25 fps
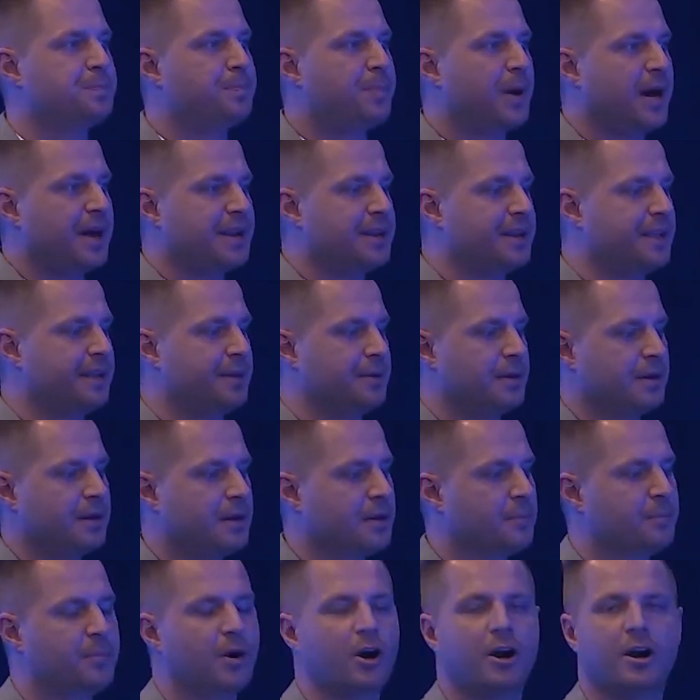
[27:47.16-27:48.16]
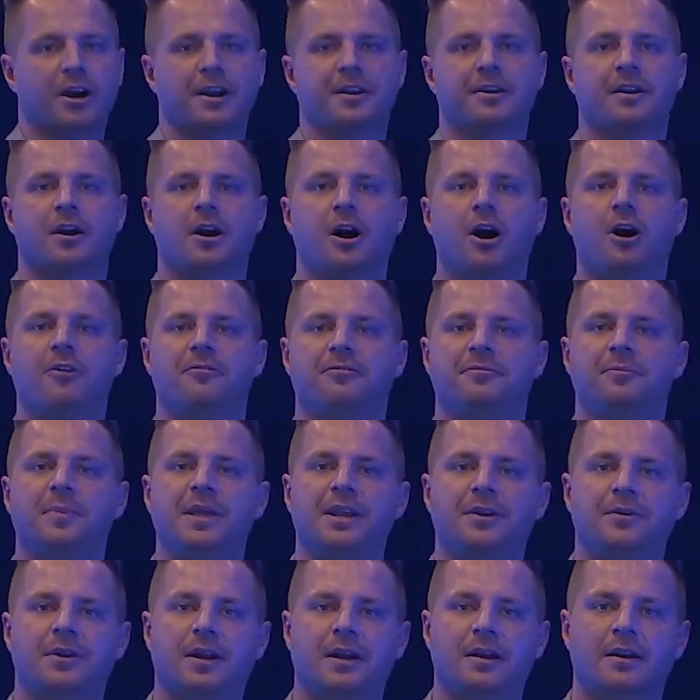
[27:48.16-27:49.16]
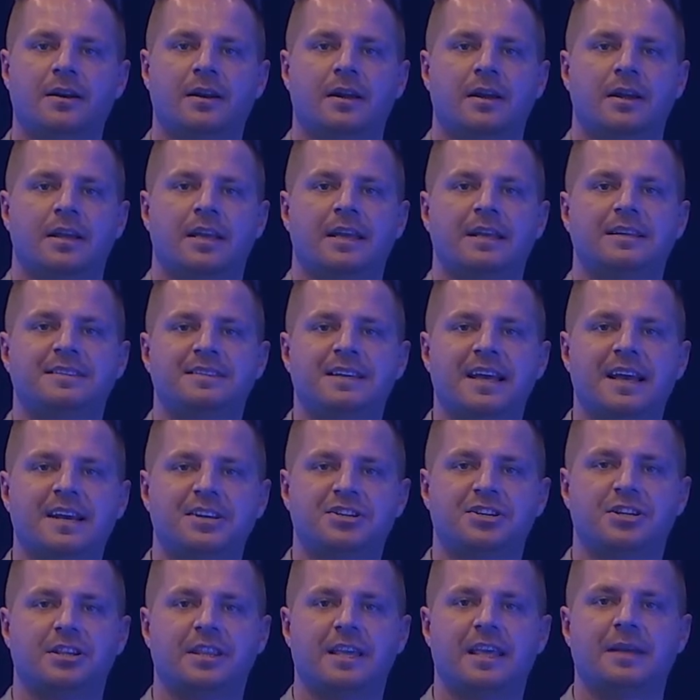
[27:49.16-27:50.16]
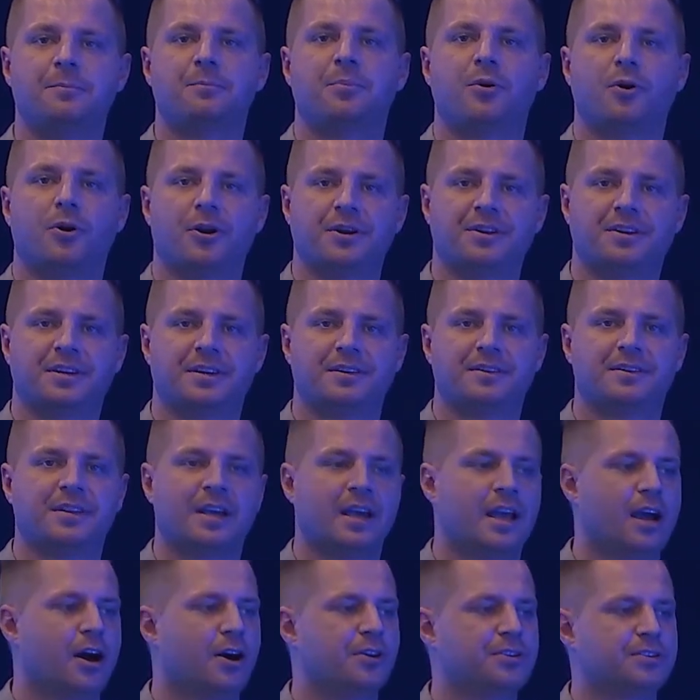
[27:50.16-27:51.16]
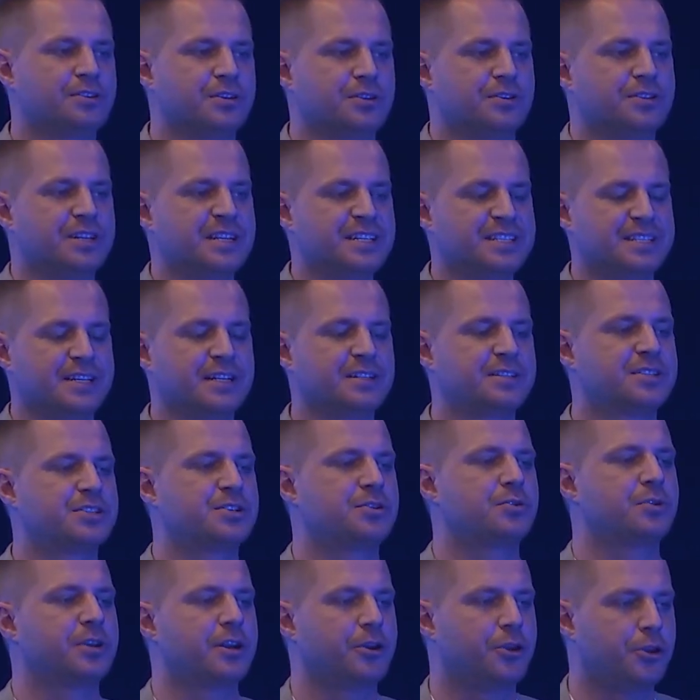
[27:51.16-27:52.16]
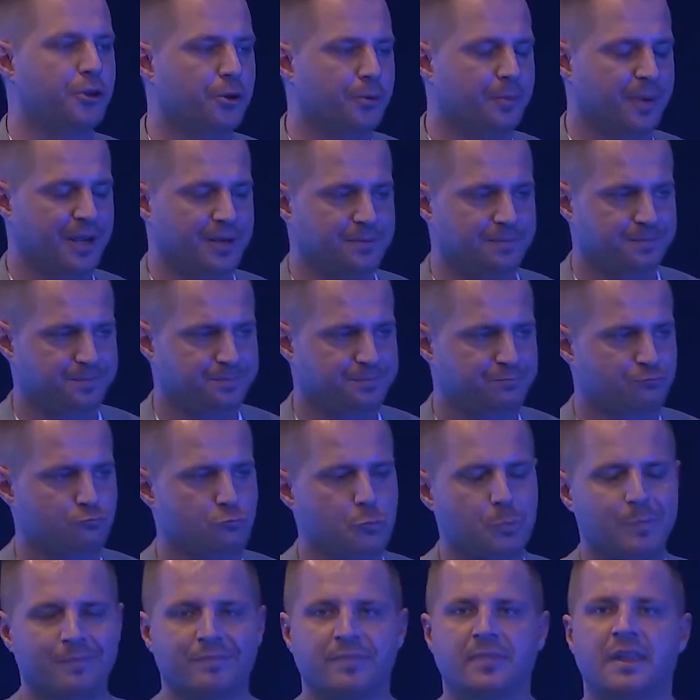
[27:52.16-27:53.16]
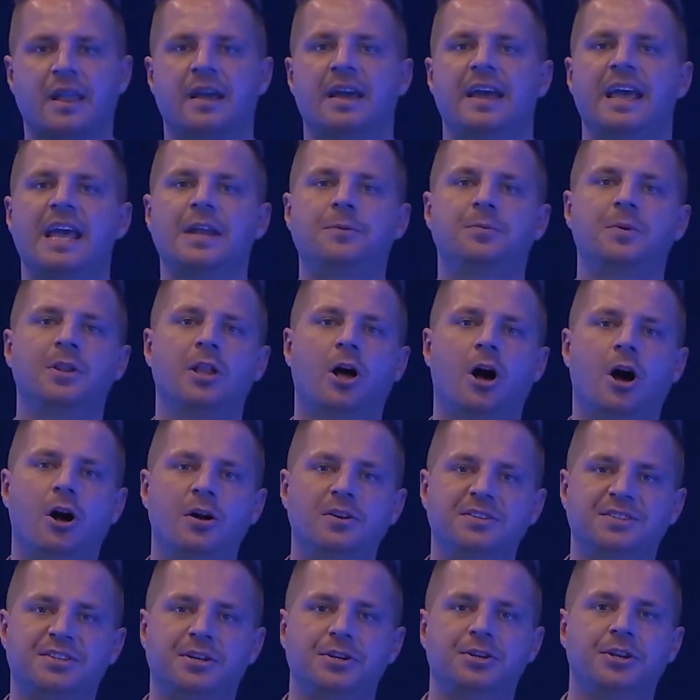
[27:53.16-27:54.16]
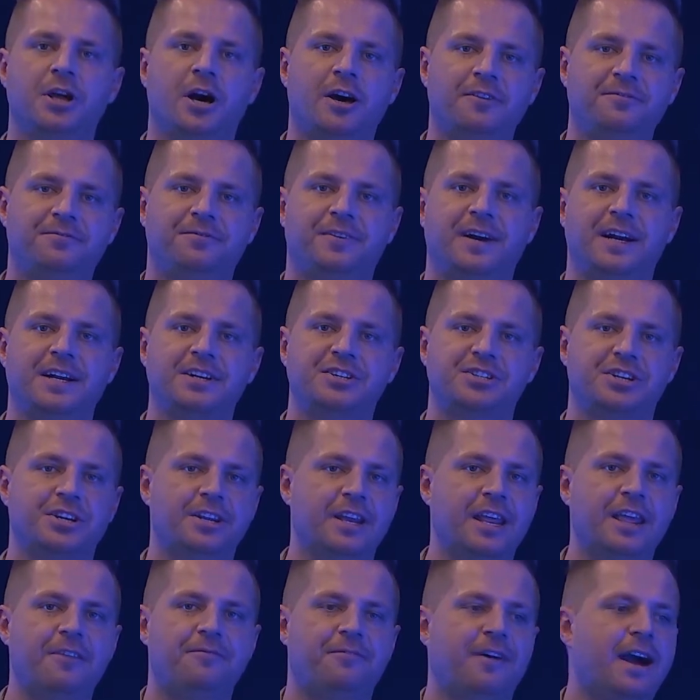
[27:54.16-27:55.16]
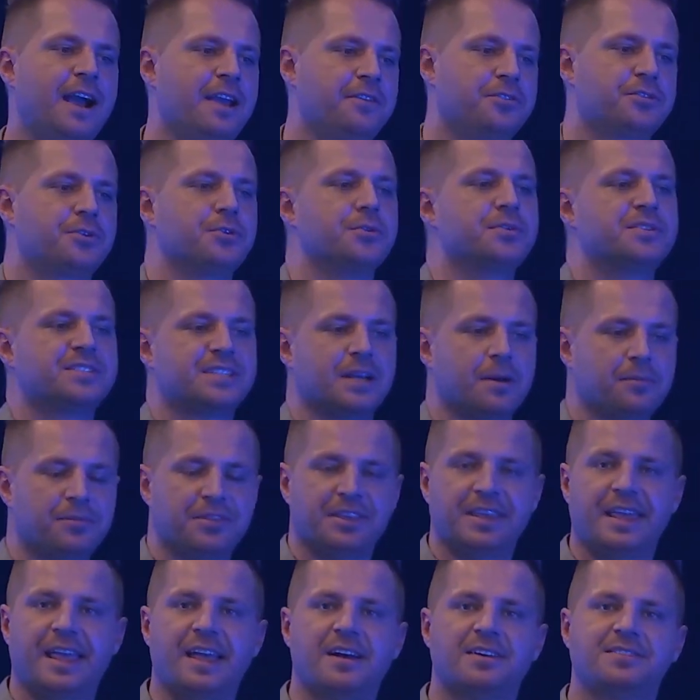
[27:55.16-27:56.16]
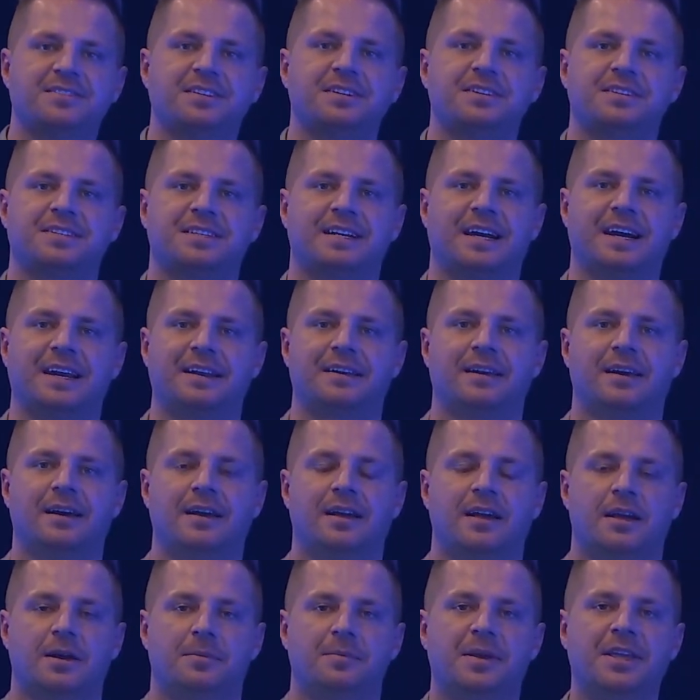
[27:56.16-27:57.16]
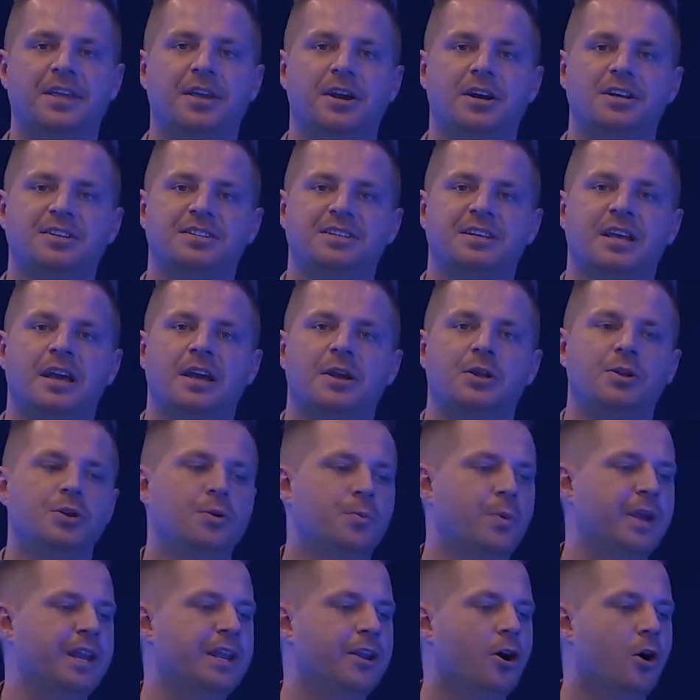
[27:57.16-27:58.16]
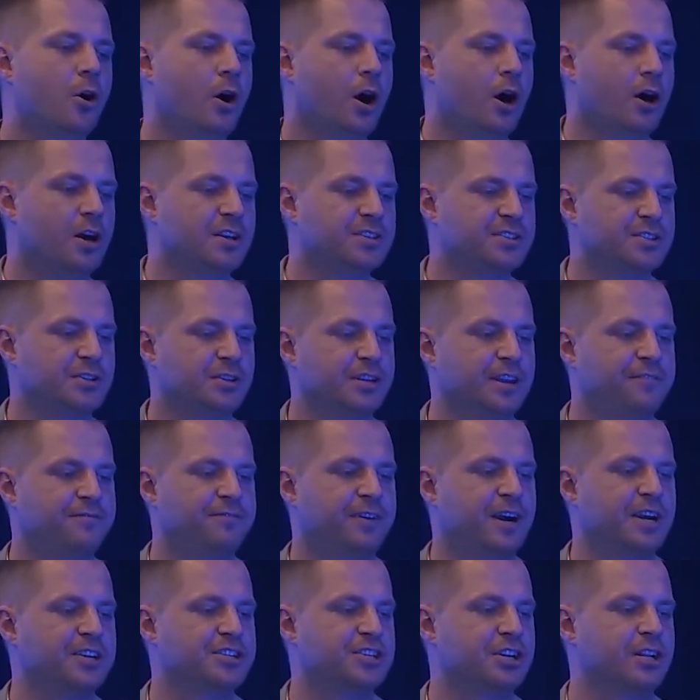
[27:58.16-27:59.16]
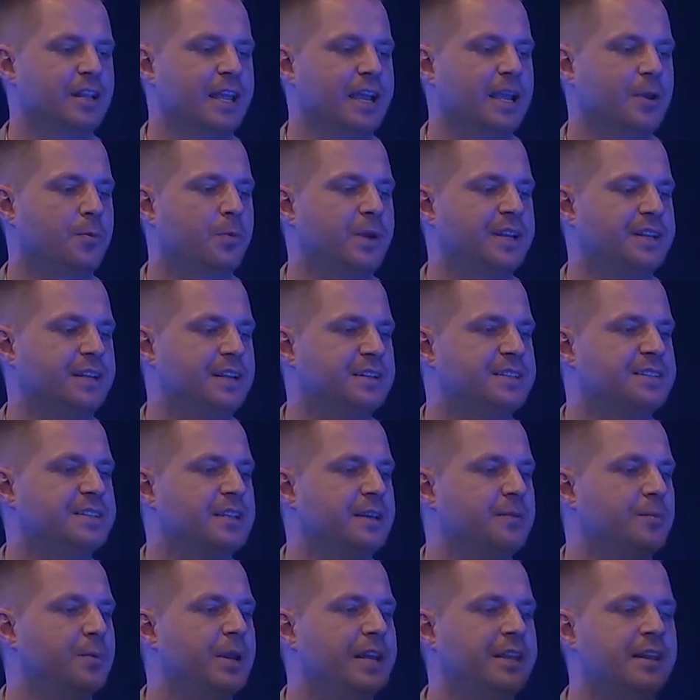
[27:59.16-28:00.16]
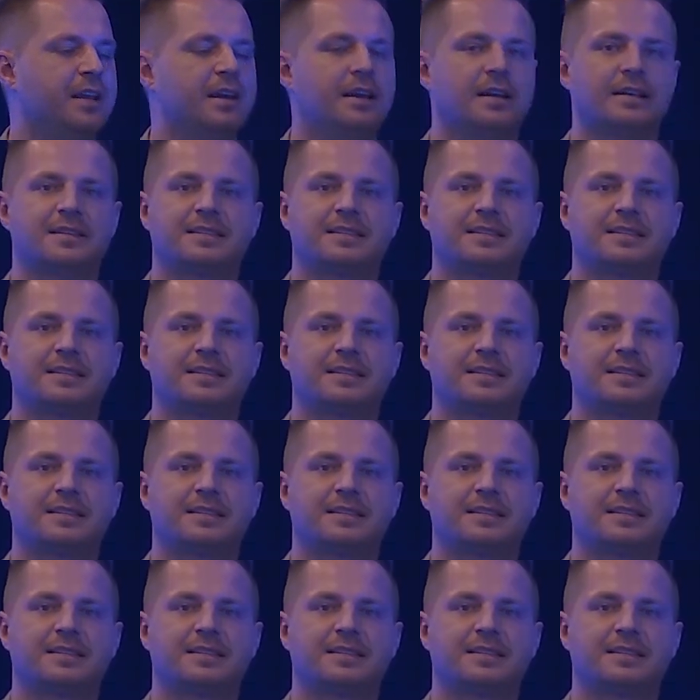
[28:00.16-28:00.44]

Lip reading: body part of Mira is actually important on the distance to the human. It will also not function if I threw something else inside, because we know also the function like with the